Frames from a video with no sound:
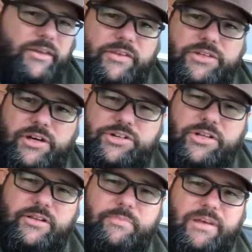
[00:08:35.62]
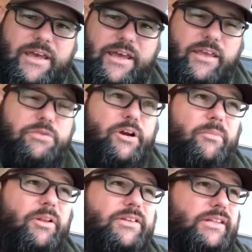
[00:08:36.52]
the Surgeon, the BAE
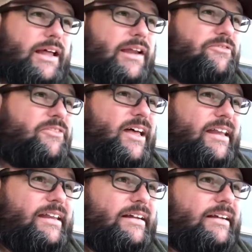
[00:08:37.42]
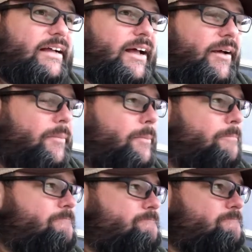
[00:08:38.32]
thermal is a lot of fun.
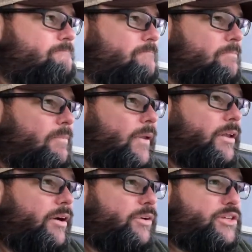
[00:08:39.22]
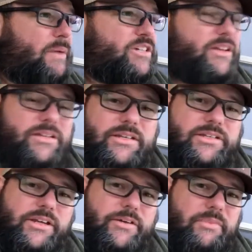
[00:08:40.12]
You know, especially to
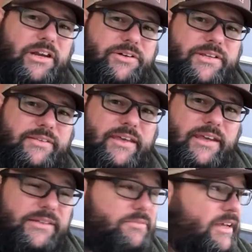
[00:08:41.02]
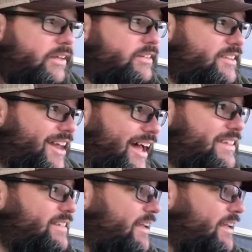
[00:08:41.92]
600 meters, that thing is nice